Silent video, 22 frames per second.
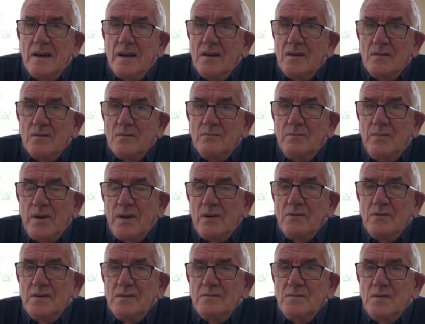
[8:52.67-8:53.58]

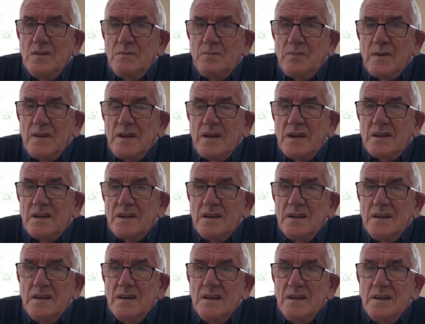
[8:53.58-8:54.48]
Brilliant wee player.
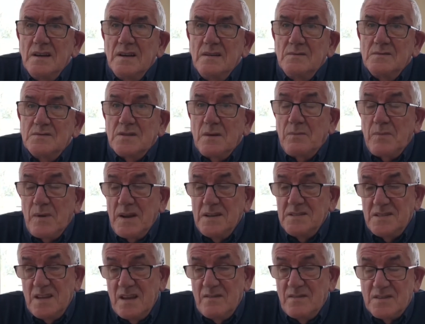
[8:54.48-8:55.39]
Surprised
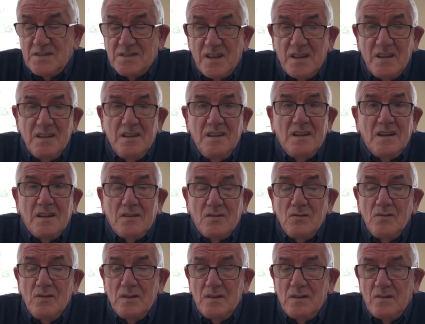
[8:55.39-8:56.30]
he ever stayed there. I thought
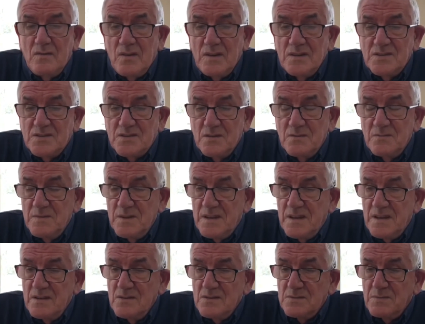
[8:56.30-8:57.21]
he'd have went somewhere
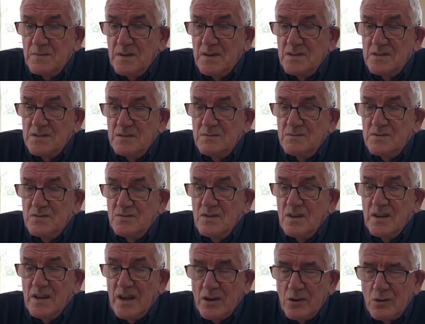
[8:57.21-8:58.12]
else because he was
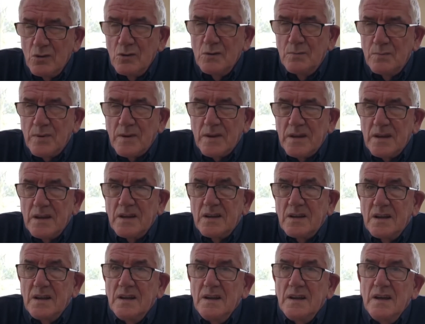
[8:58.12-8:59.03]
really a good player.
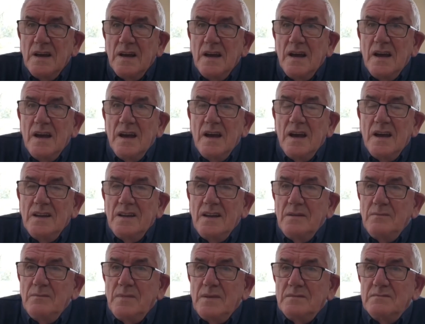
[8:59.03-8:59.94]
And
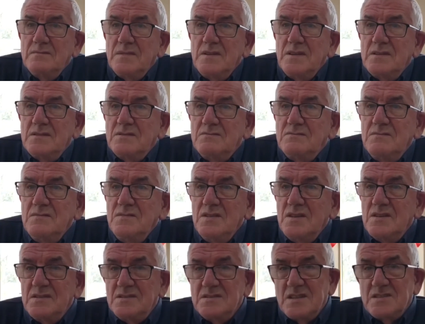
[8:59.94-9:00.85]
then, but
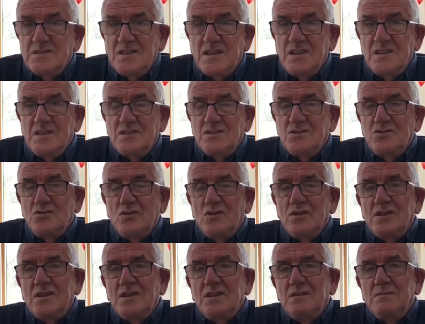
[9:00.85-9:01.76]
as I say, you had John
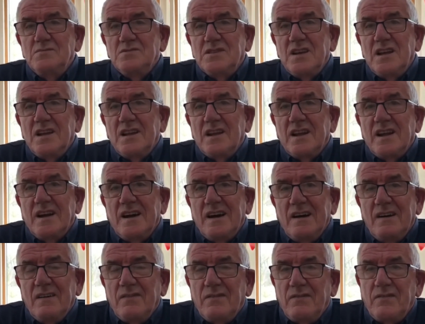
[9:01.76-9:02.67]
Heap, centre
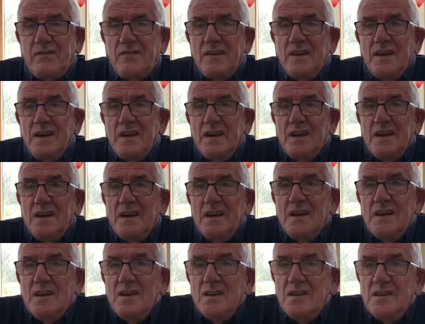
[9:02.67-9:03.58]
half.
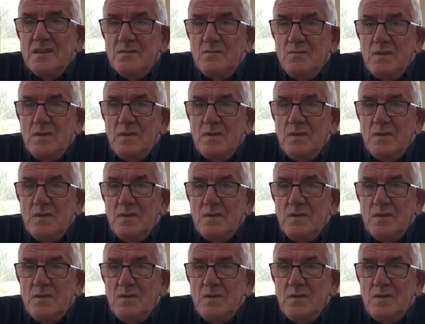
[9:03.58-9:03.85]
You had wee